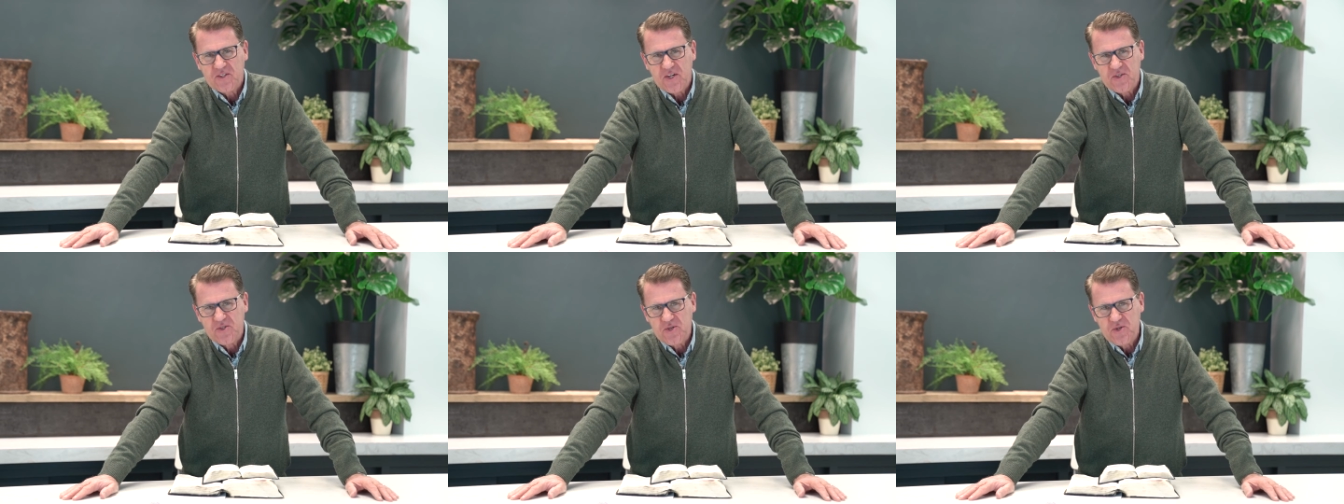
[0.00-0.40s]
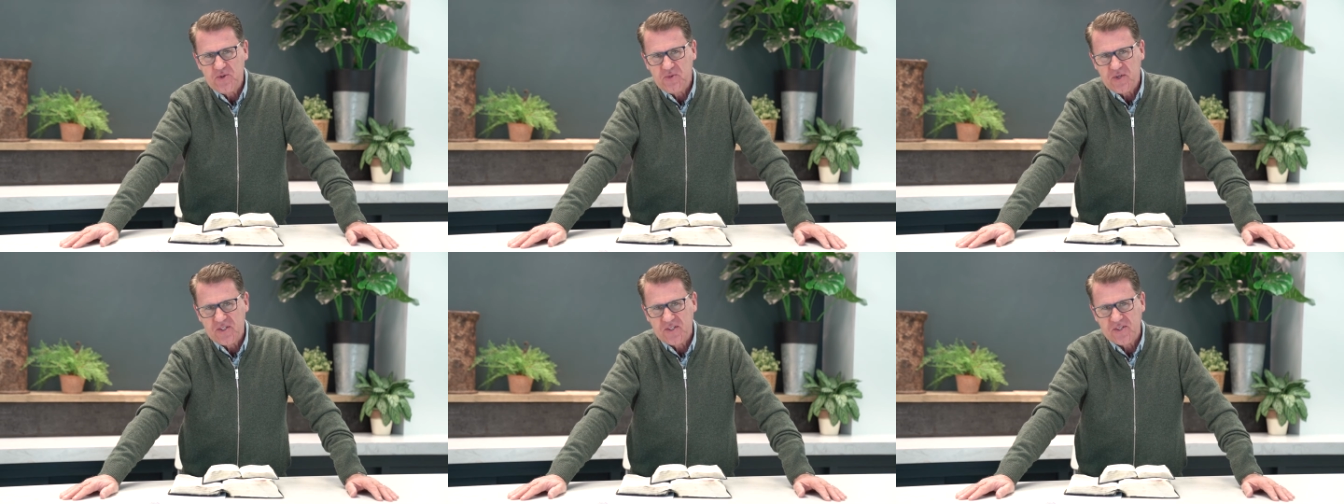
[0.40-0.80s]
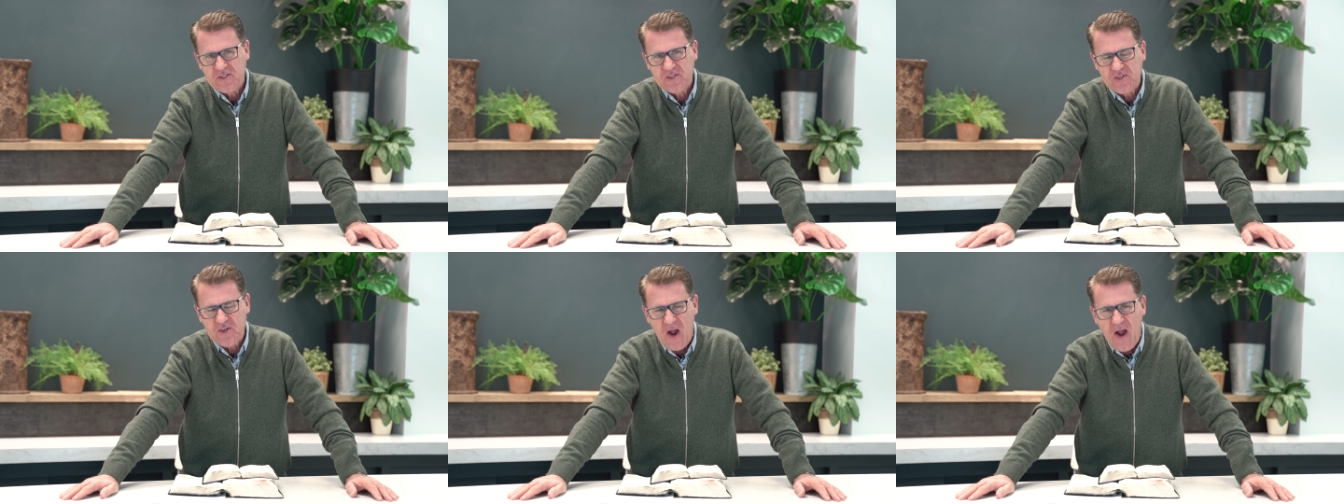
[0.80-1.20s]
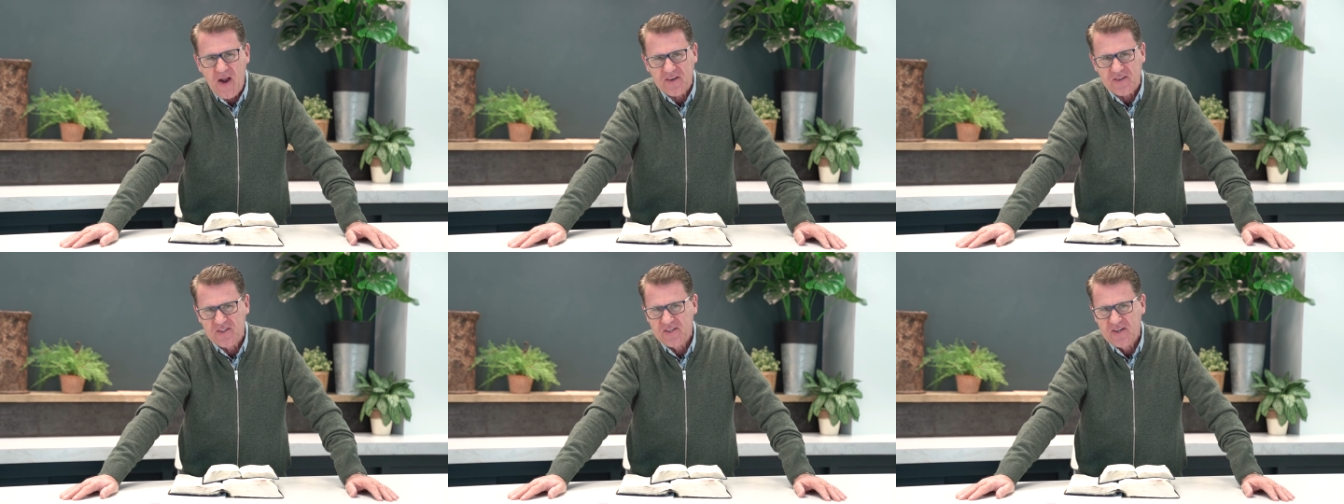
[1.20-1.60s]
at you with
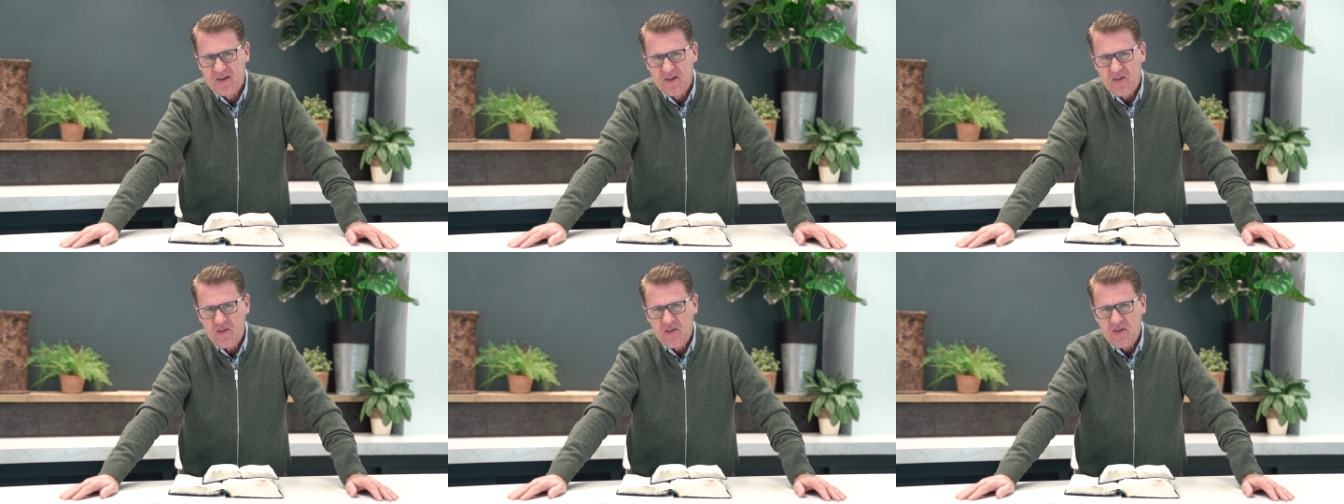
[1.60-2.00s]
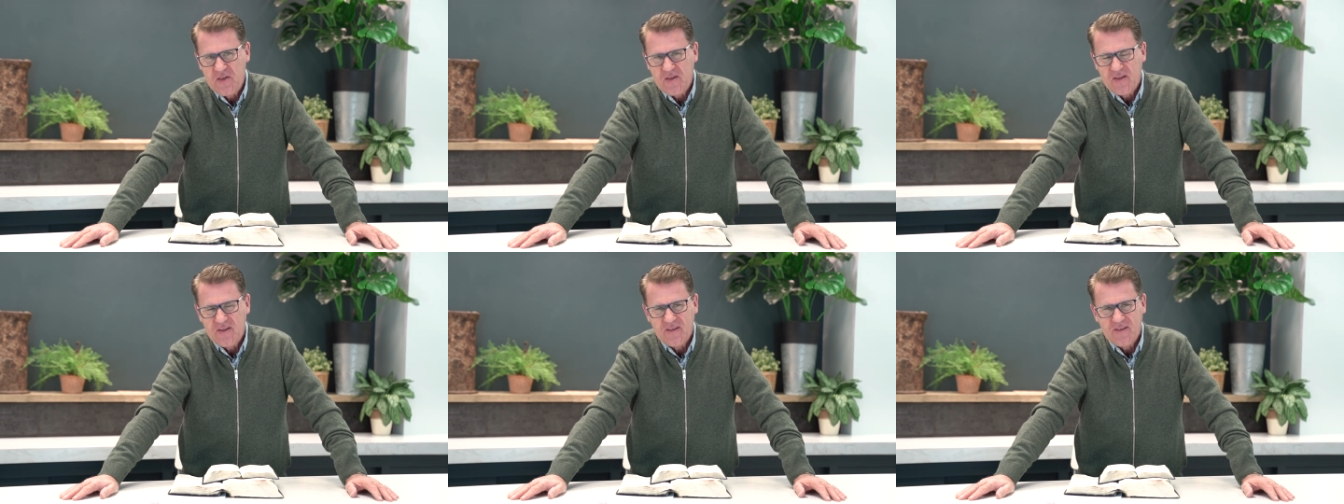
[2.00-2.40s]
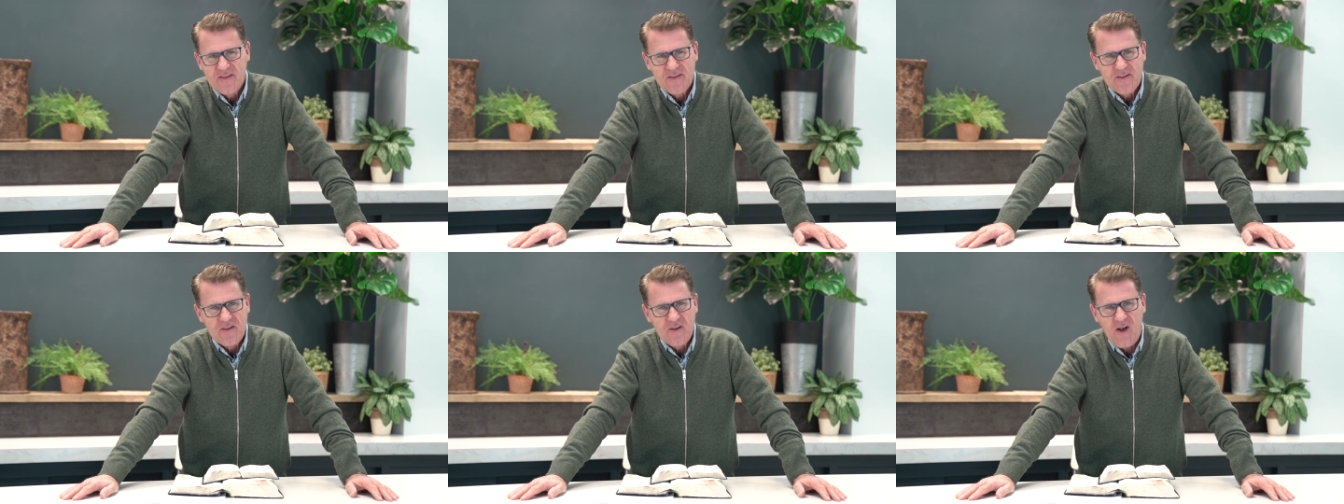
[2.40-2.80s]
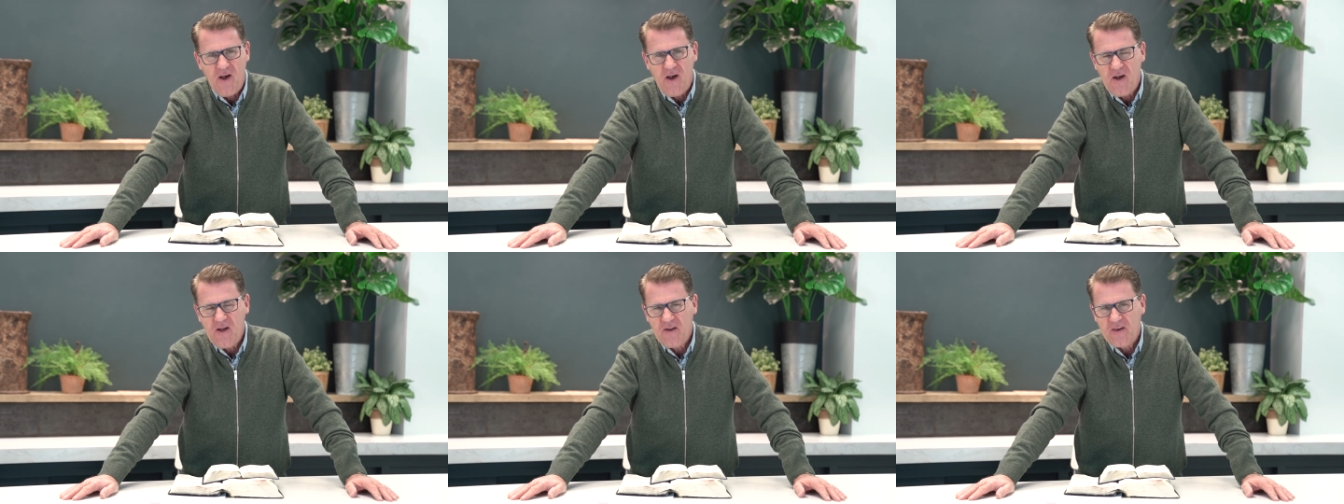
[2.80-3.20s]
such
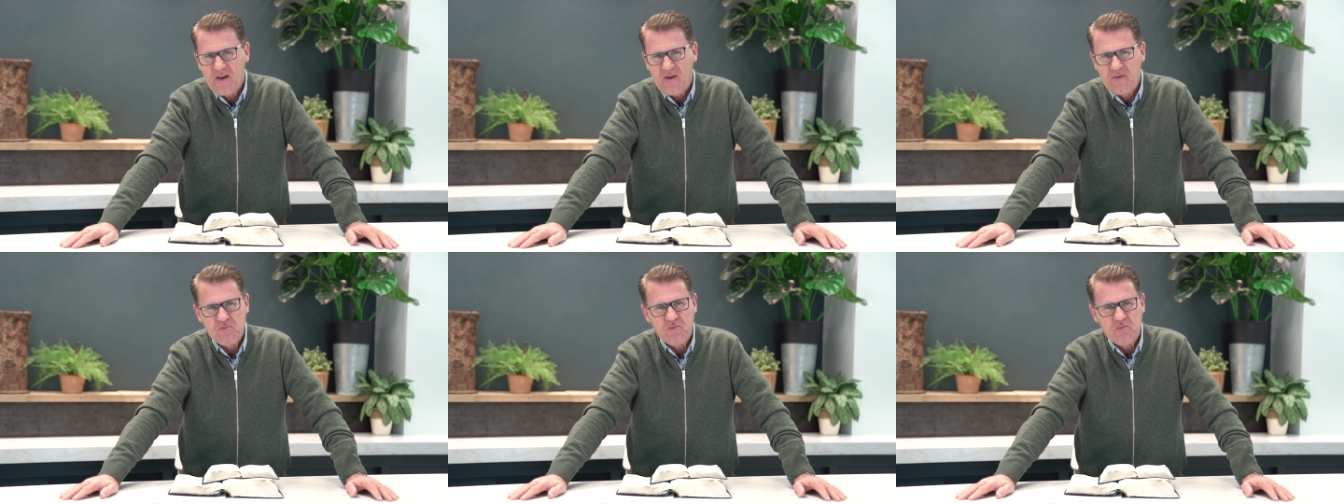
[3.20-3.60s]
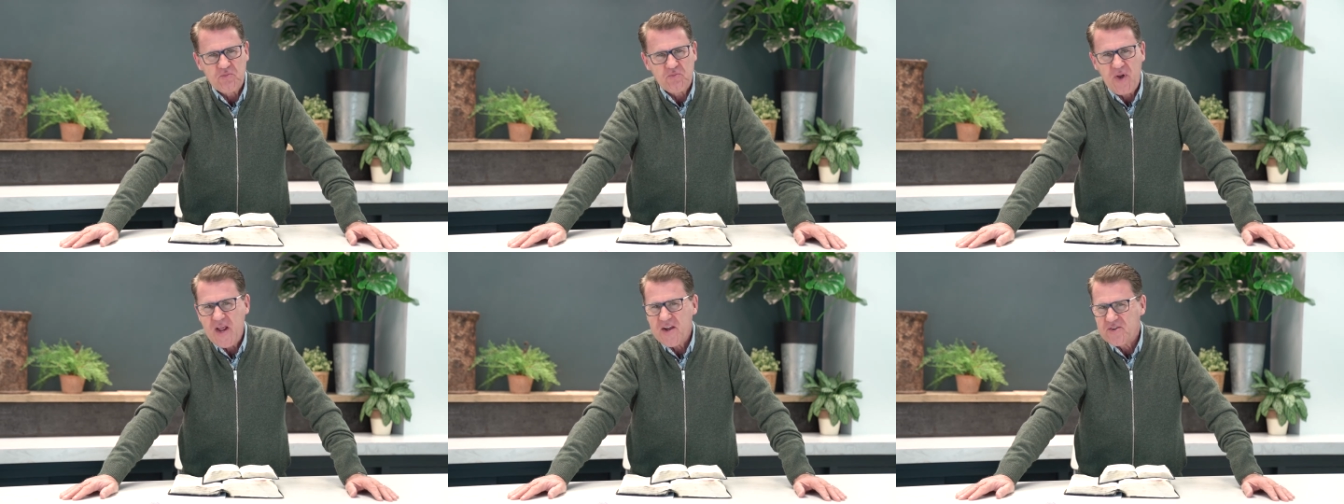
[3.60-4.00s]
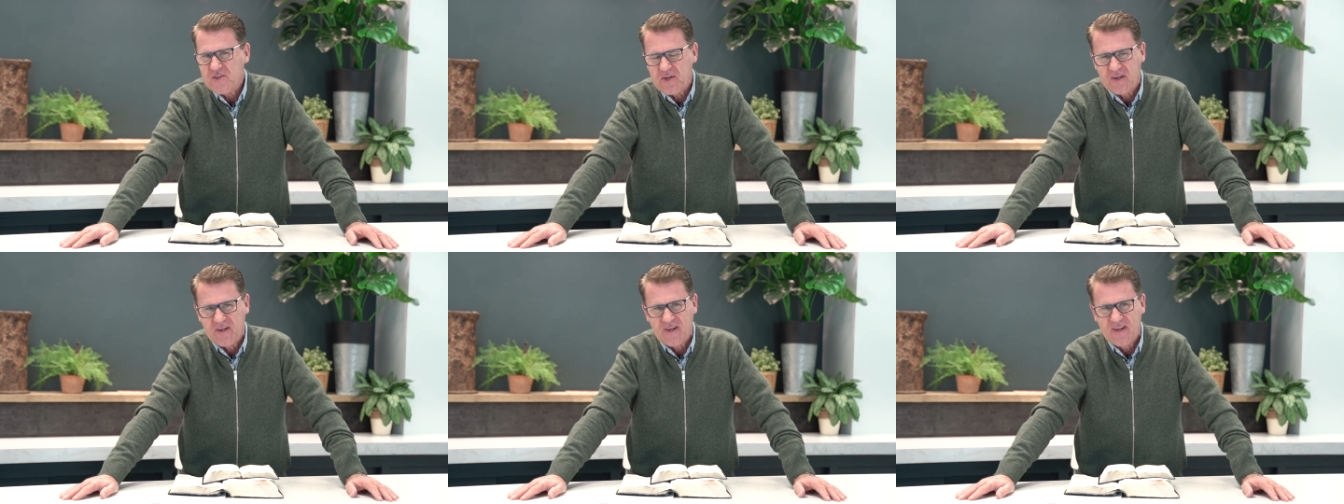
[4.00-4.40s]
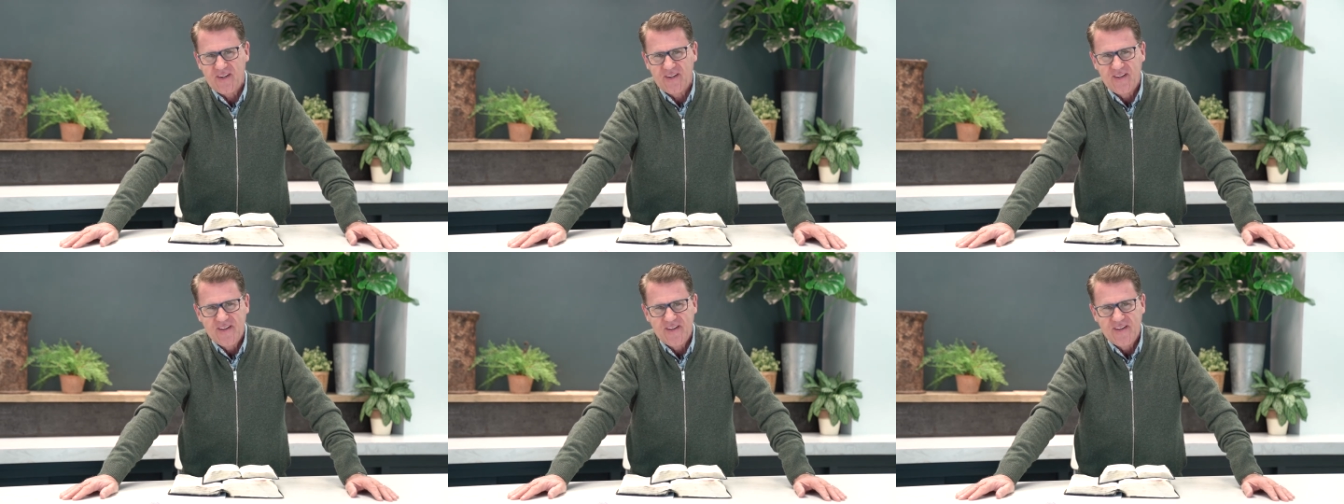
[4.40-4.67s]
are pleasure,